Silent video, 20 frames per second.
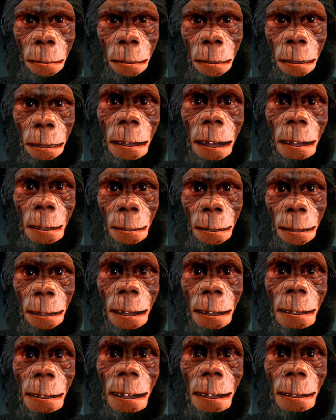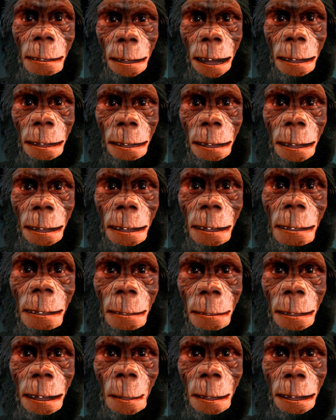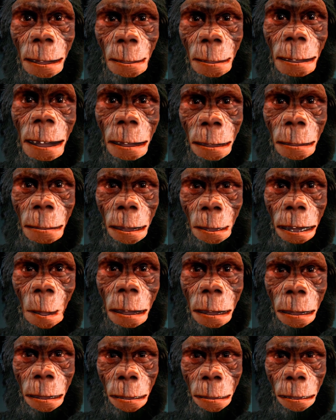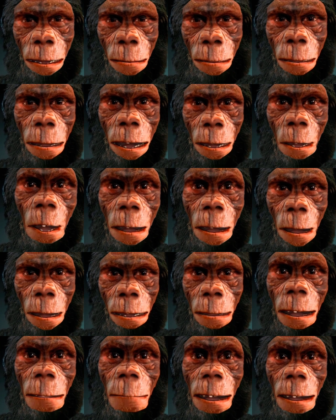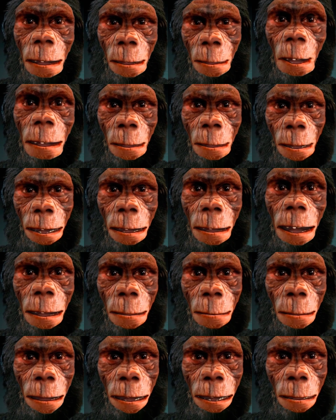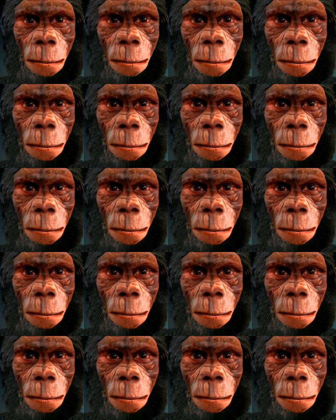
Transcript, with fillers: sticks and other easily manipulated plant materials, as well as unmodified stones.